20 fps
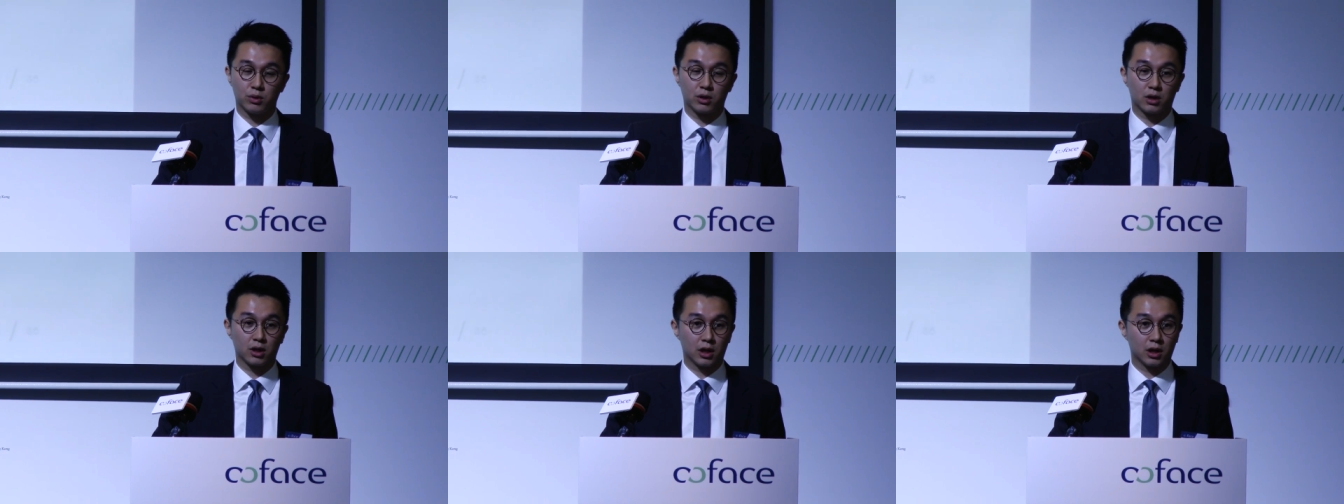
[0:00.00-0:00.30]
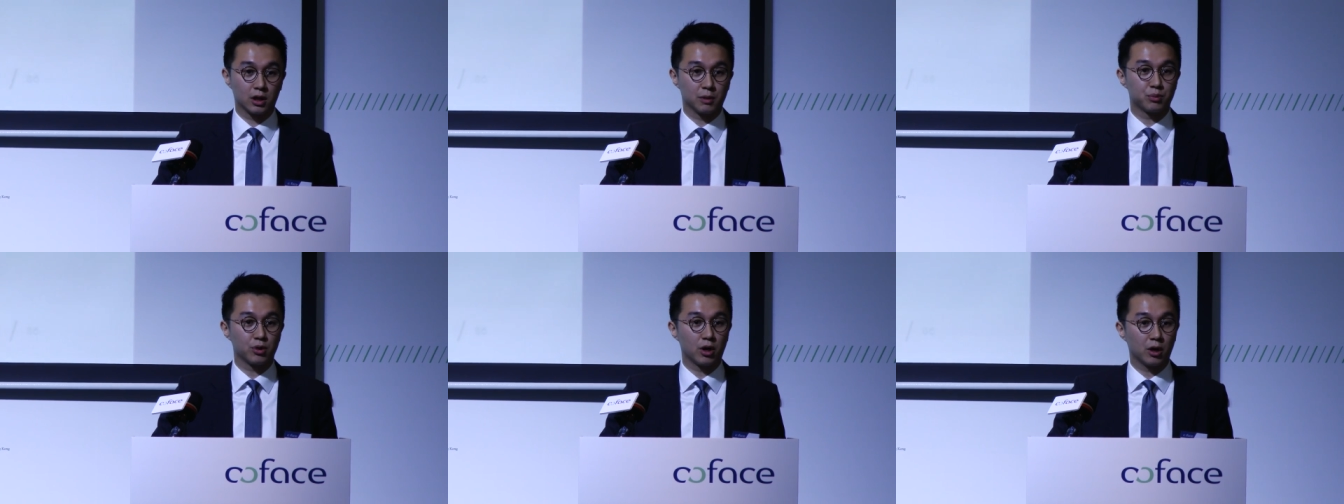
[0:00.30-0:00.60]

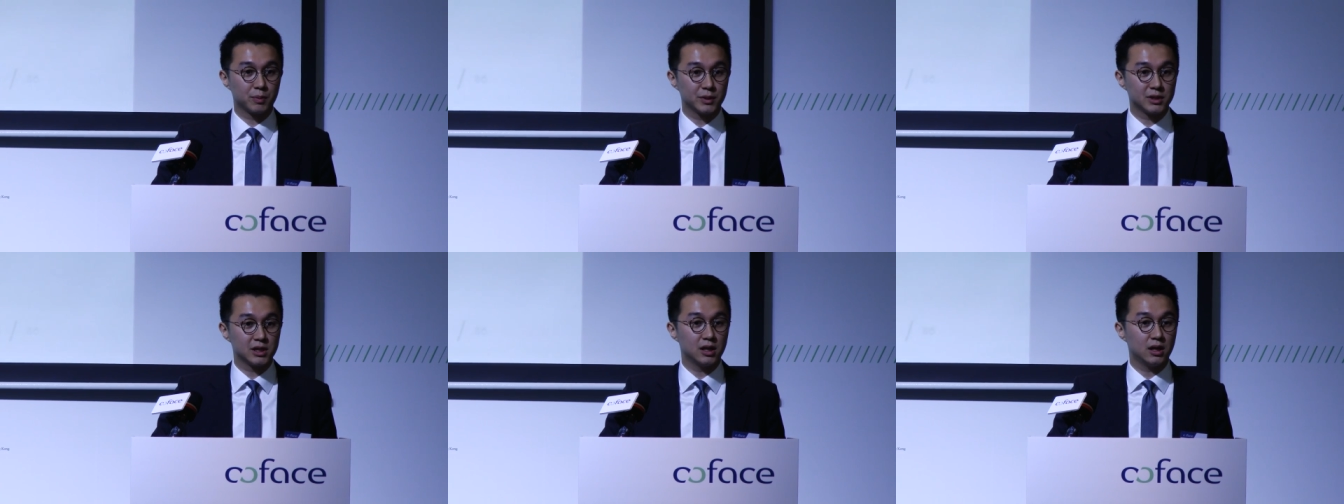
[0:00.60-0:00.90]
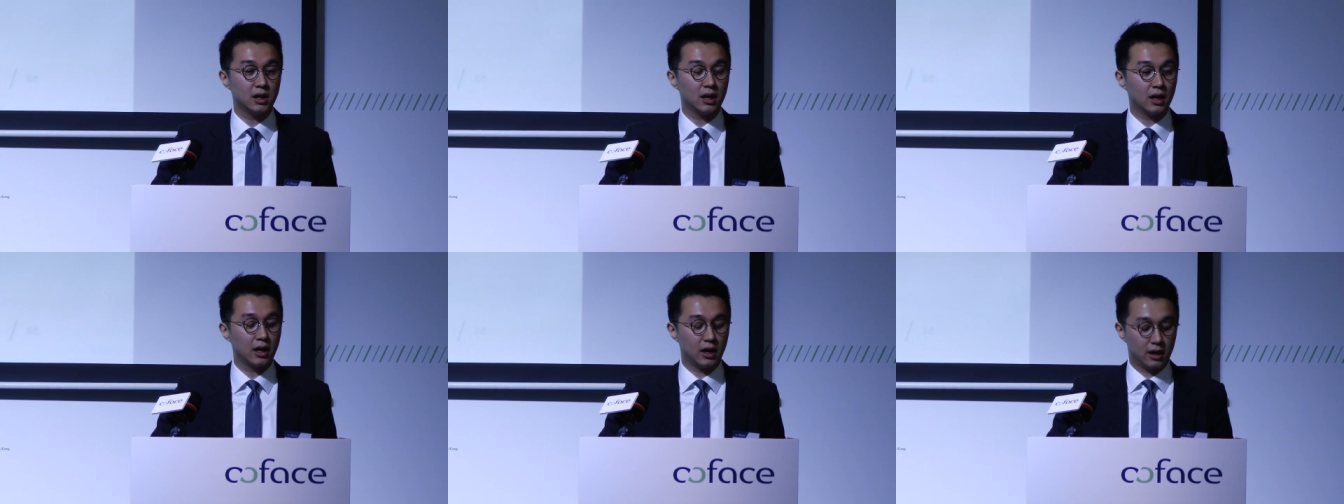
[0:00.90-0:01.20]
regarding the
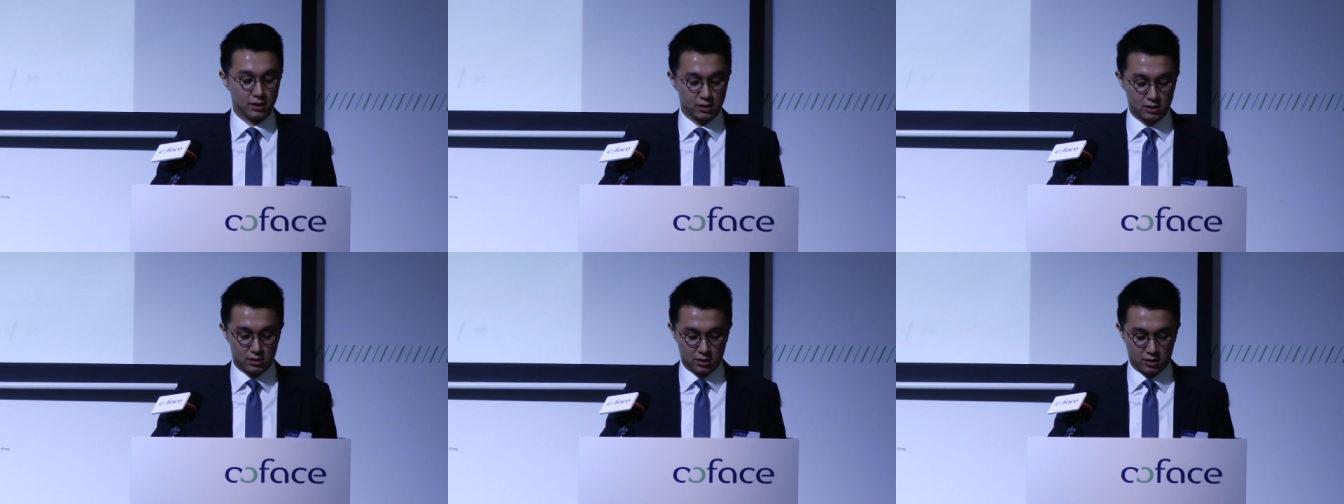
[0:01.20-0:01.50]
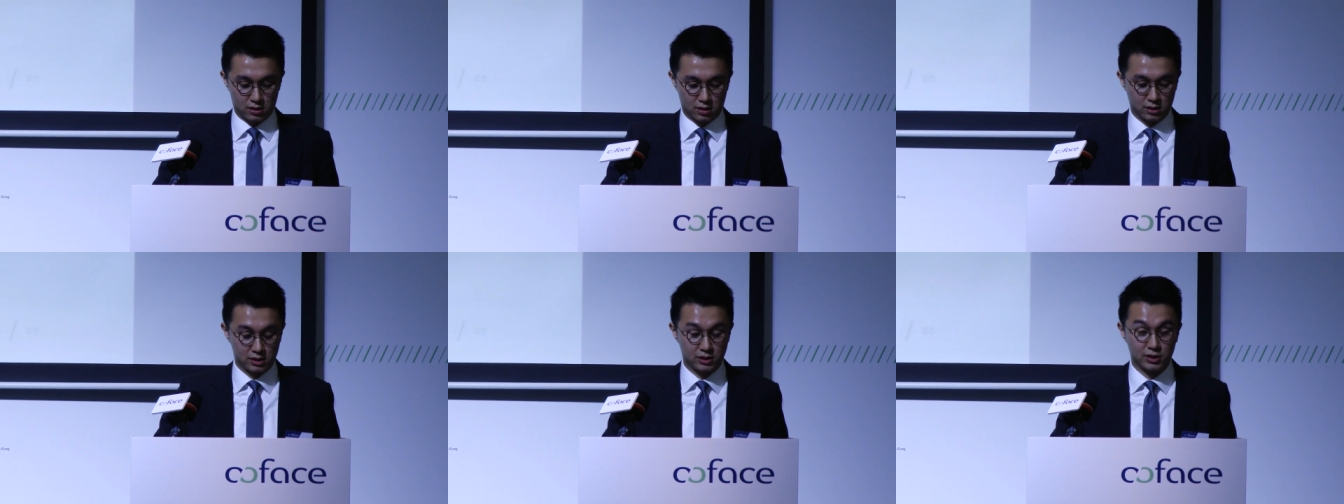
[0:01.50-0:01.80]
property and
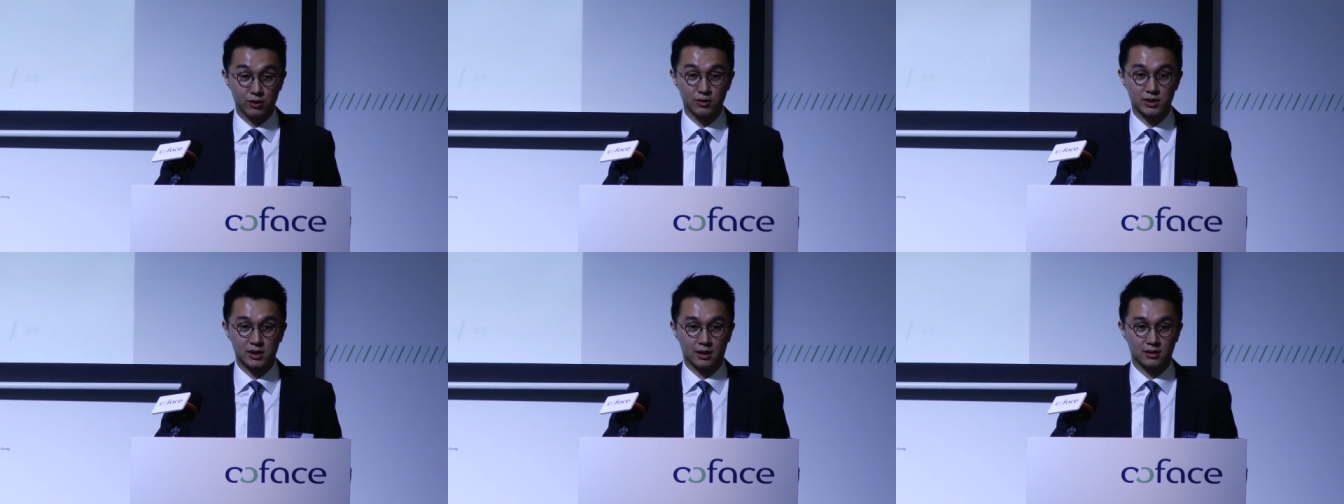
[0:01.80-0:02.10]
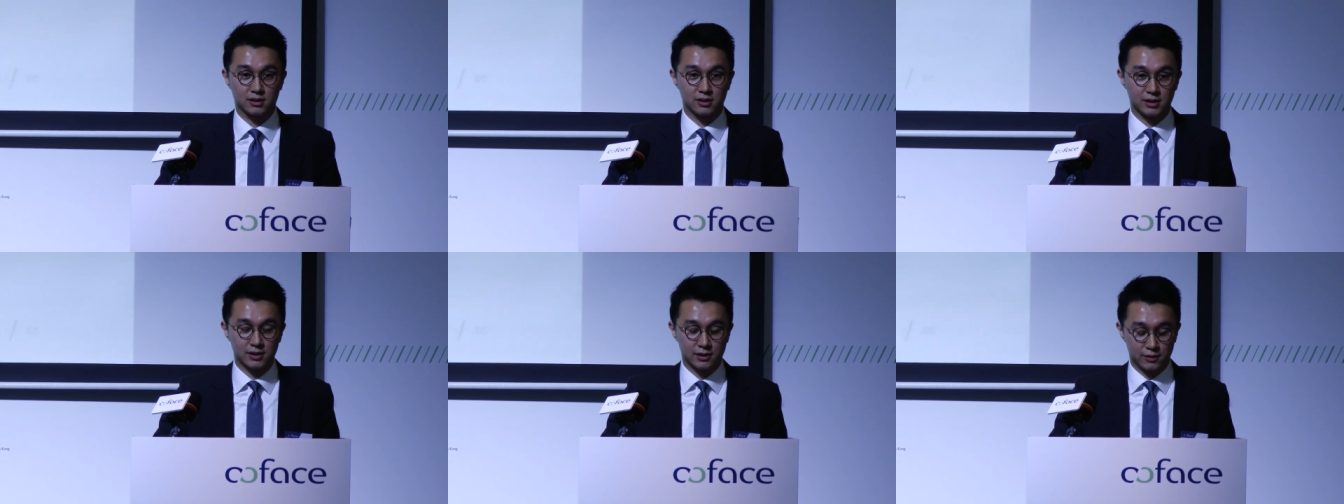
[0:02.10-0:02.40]
uh, steel
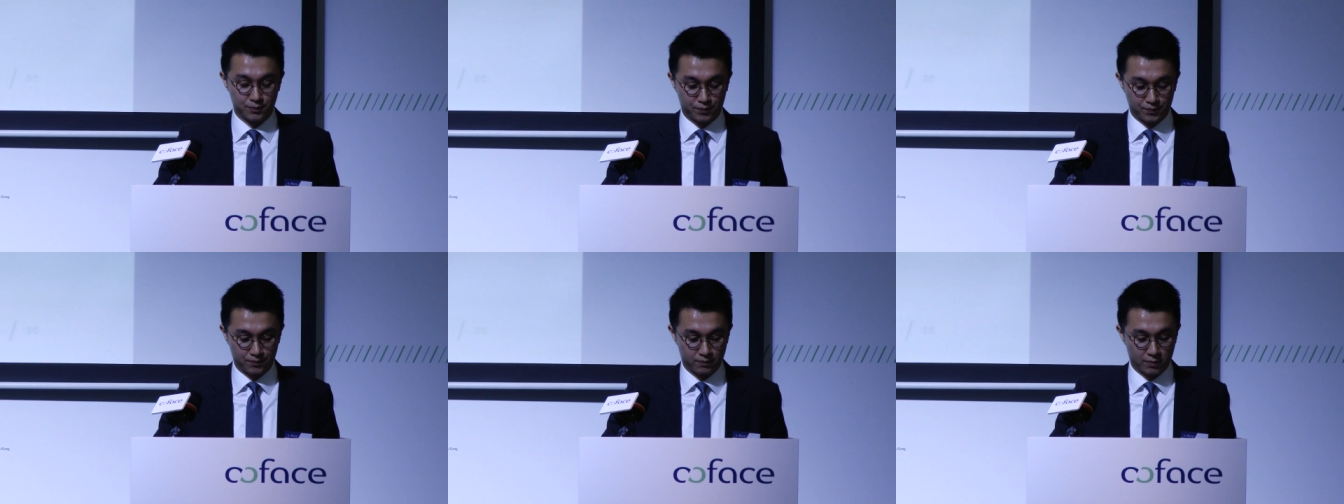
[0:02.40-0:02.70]
sectors.